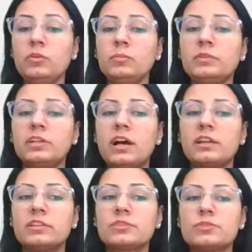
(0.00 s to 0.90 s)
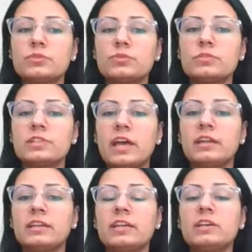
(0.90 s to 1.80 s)
human are the source,
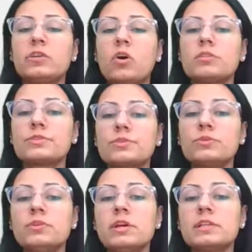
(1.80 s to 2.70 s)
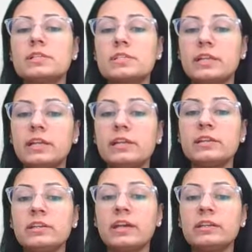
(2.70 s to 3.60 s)
and here also
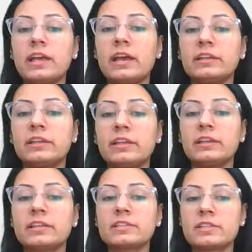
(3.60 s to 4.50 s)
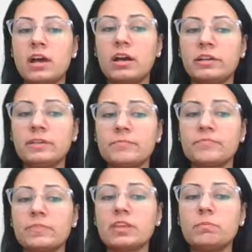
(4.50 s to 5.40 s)
secondary attack rate is high.
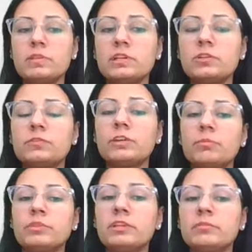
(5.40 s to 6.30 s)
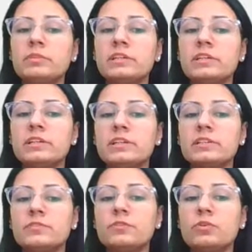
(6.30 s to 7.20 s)
Period of communicability
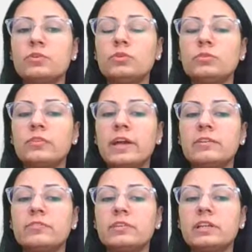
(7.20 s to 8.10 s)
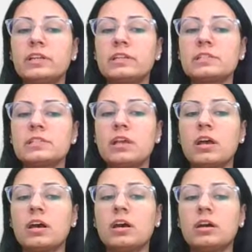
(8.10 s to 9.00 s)
is 4 to 5 days
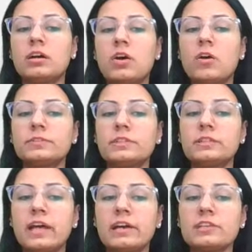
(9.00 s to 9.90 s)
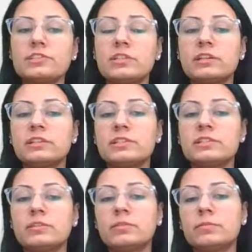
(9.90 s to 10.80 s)
of the rash, that is